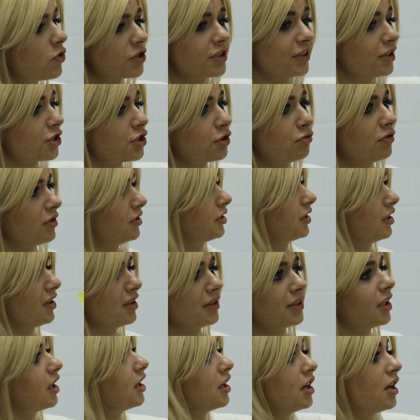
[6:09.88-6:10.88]
If we keep
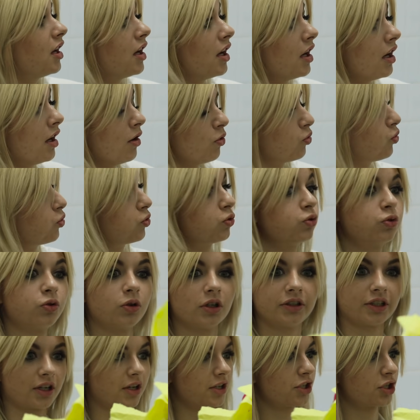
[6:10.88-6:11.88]
this up, we are
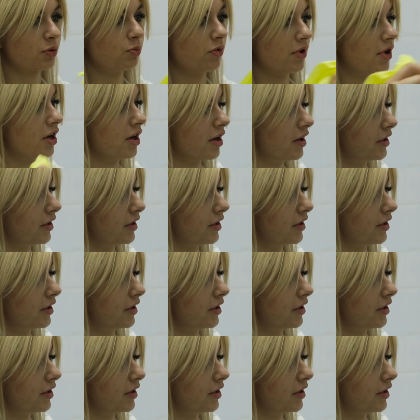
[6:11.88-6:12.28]
going to run out of